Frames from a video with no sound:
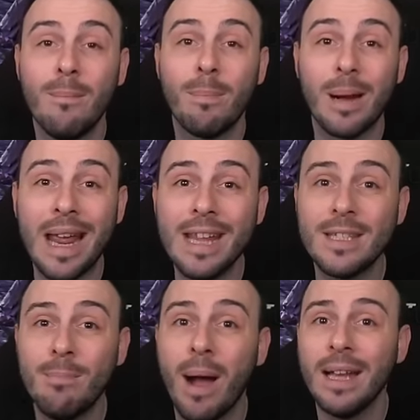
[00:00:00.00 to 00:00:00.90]

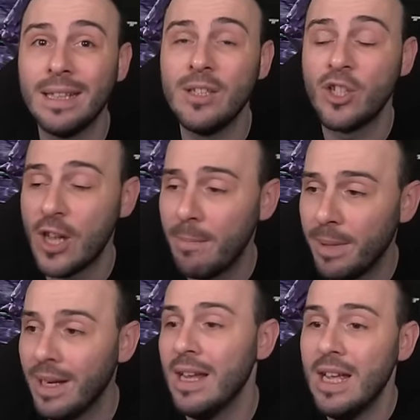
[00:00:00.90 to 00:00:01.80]
placed by this
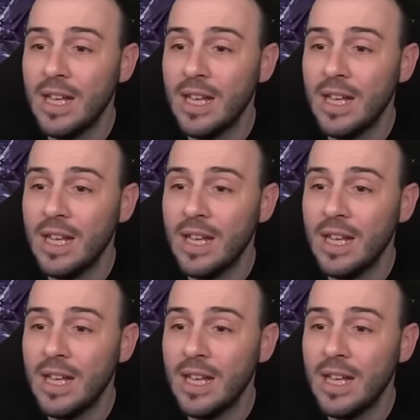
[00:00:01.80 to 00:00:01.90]
champion.